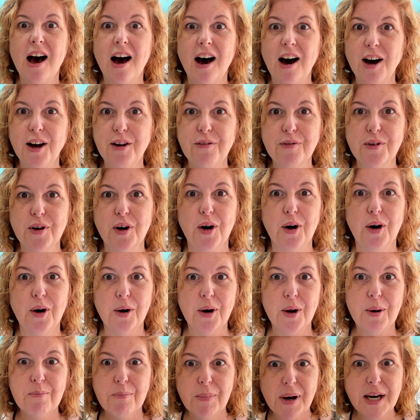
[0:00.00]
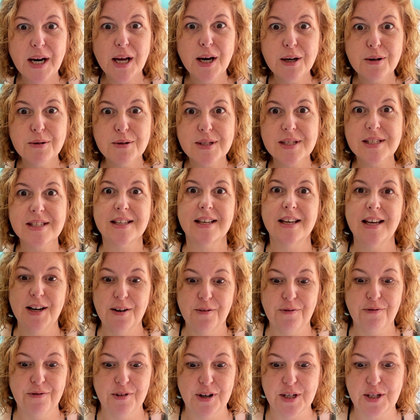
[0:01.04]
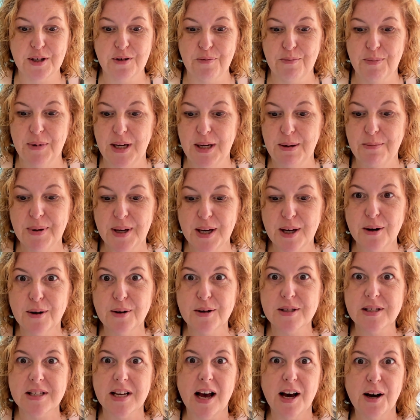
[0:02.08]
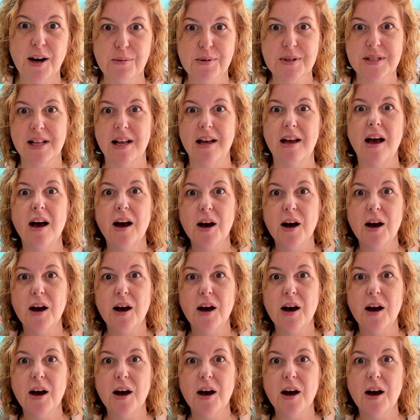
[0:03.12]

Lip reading: I've got my notes in front of me because I was like,